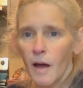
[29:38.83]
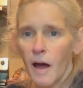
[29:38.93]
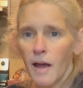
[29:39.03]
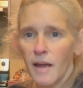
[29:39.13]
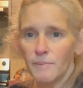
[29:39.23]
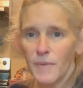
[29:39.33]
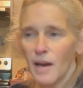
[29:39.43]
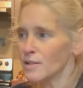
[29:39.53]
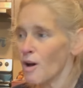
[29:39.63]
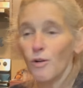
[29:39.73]
I
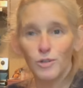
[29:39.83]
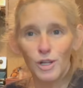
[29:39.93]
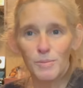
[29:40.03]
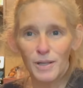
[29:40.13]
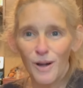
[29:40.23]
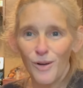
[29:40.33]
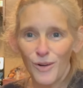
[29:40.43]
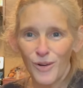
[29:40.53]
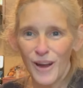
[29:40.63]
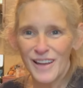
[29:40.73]
kind of talked a little bit
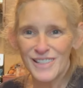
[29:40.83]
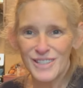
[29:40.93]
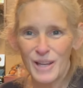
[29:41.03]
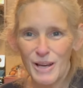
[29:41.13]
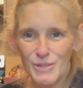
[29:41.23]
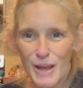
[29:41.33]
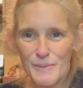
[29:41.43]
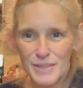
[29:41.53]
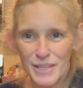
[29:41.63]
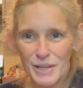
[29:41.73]
longer, I guess, than I was
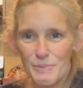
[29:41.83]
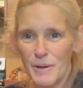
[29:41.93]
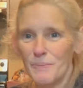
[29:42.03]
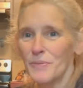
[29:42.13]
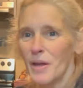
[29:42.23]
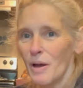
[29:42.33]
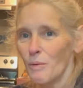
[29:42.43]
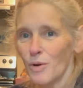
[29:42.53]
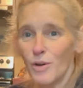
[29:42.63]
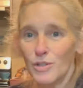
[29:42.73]
aiming to, but
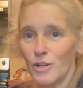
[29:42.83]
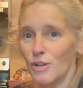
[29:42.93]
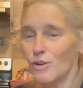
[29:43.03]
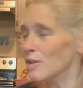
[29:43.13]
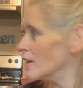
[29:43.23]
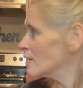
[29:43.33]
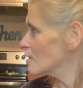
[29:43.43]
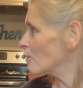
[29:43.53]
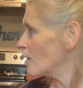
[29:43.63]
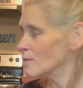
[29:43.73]
we're going to do a little cleaning
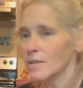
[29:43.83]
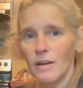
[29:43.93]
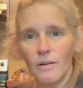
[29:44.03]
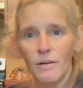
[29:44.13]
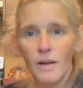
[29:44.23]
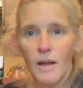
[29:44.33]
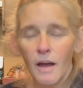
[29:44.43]
around here.